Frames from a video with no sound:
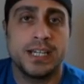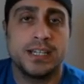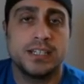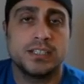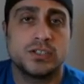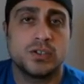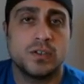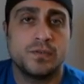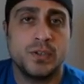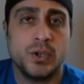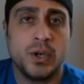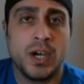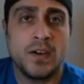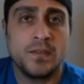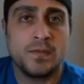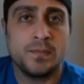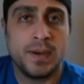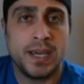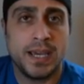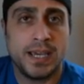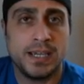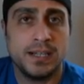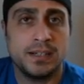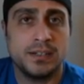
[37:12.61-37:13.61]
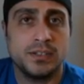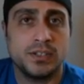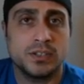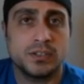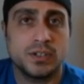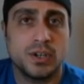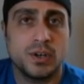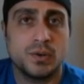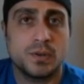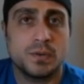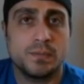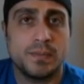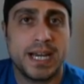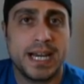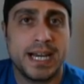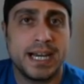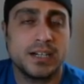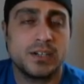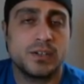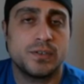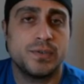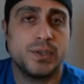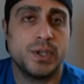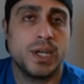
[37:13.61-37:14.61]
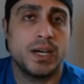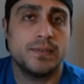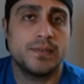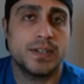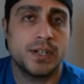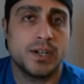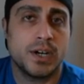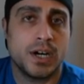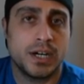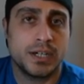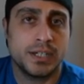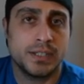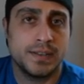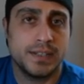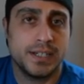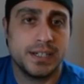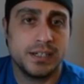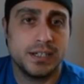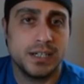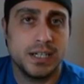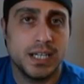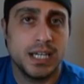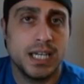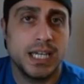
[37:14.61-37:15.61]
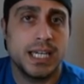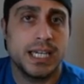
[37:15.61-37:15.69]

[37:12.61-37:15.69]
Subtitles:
So if you have pain in your lower back, or if you have a knot in there,